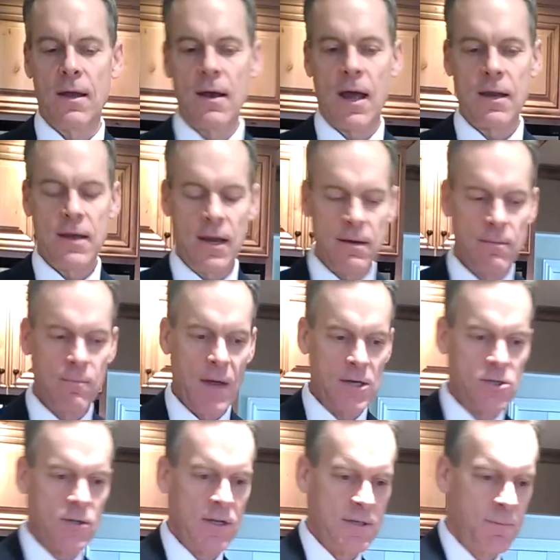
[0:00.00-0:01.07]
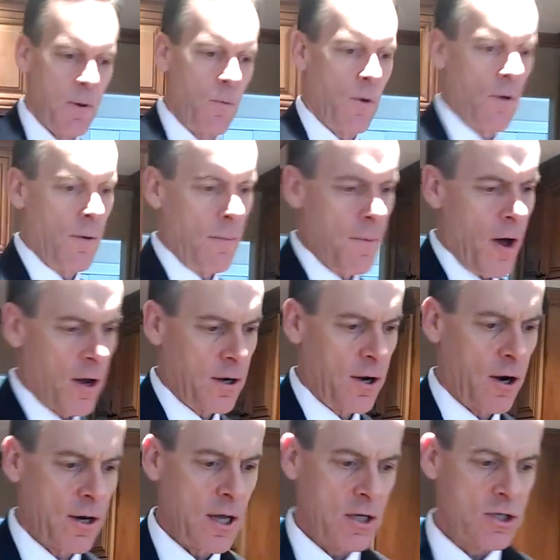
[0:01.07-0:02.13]
and I didn't mention this, but we remodeled
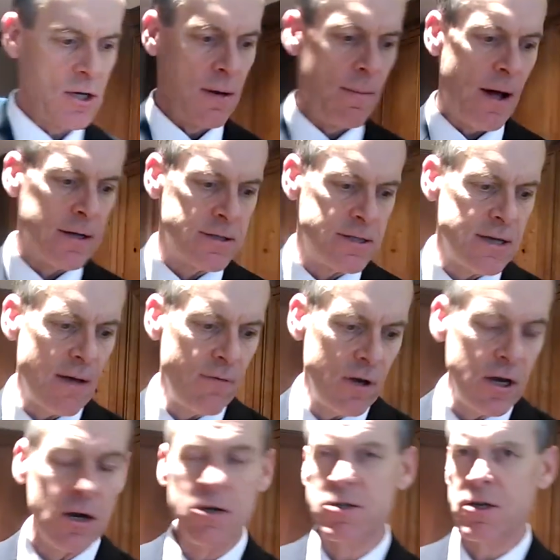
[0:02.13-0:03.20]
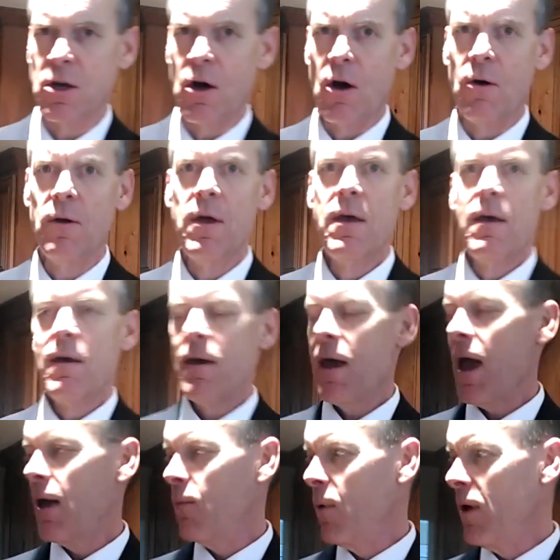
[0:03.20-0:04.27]
our kitchen about seven years ago,
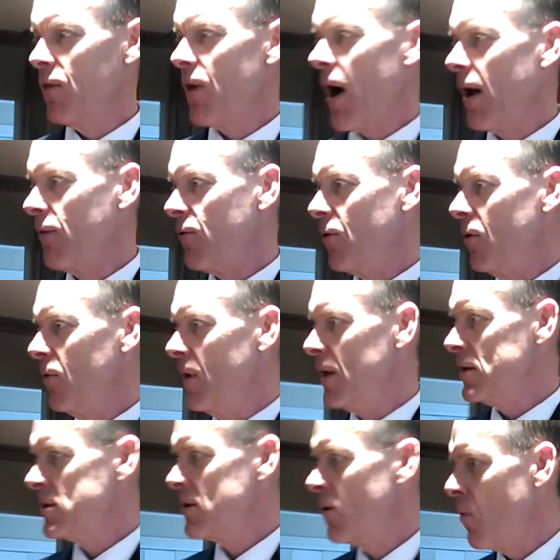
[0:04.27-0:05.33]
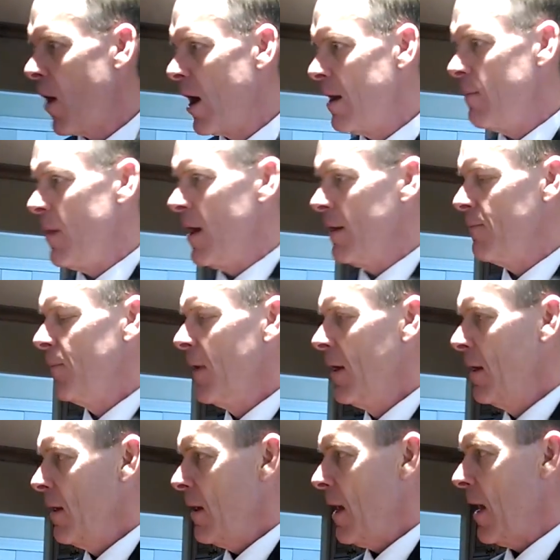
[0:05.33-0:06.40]
and we thought through this quite a bit.
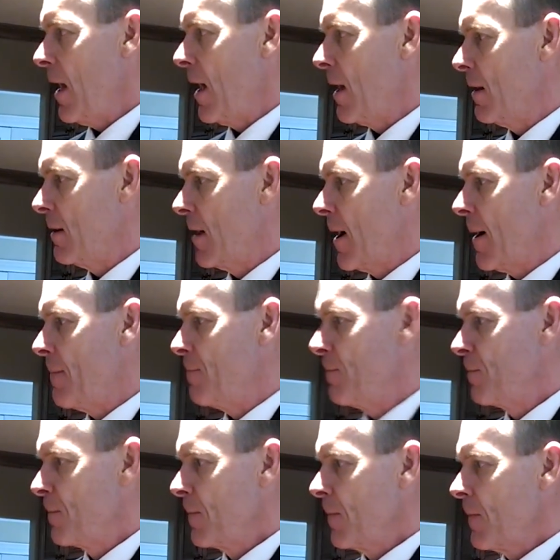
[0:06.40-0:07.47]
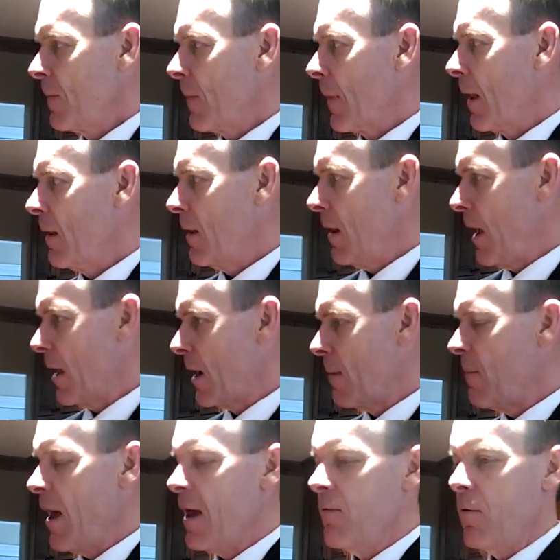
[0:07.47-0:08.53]
And um, and I
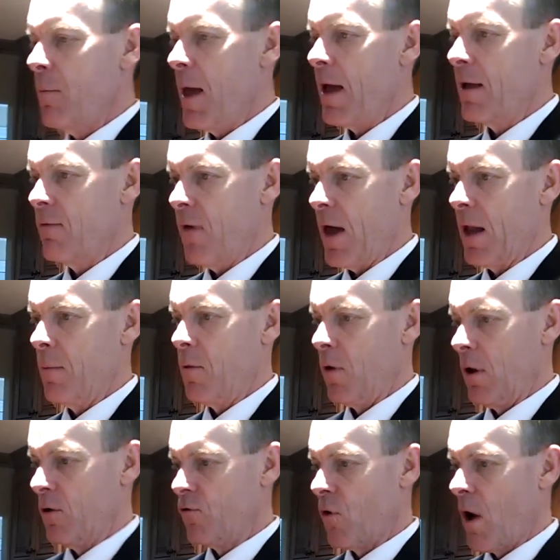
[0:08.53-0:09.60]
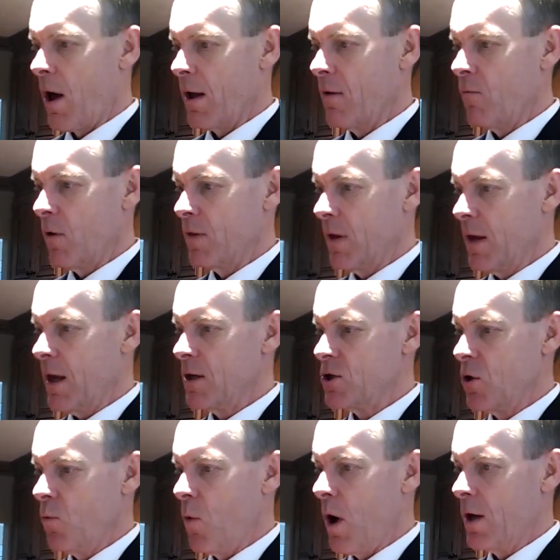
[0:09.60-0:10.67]
may even make available a drawing of what the
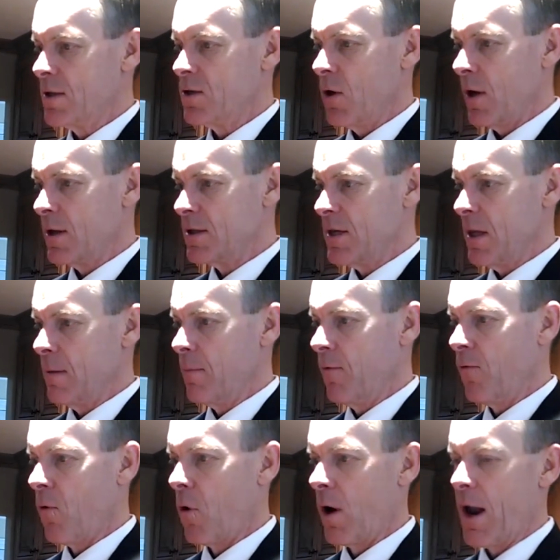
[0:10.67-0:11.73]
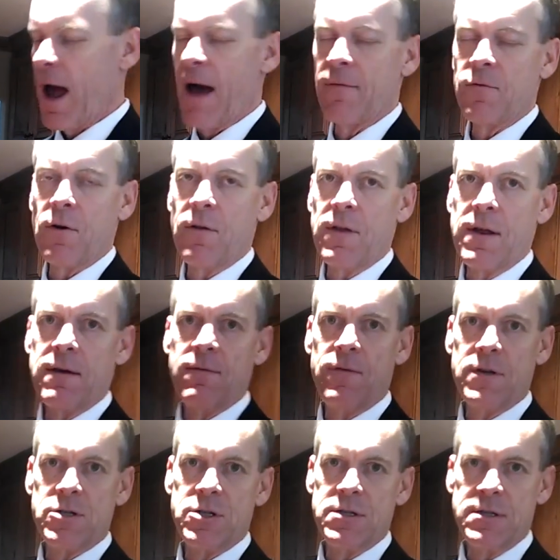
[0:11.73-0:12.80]
kitchen was so you can see the before and after the
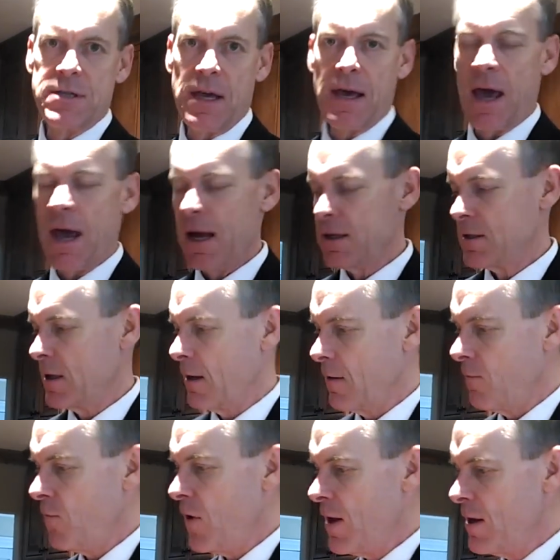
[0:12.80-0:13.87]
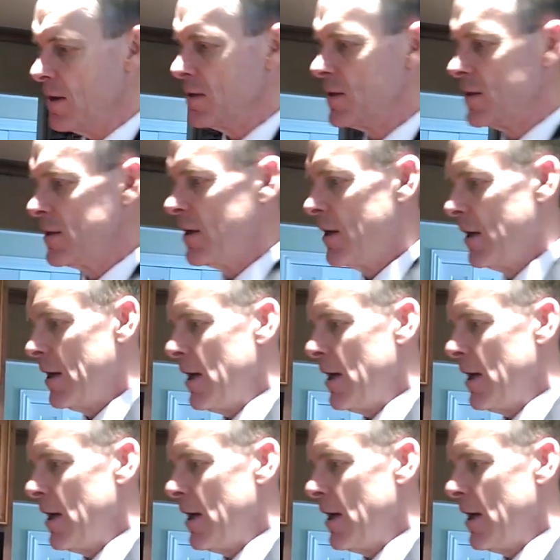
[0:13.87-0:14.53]
inefficiency gains and convenience,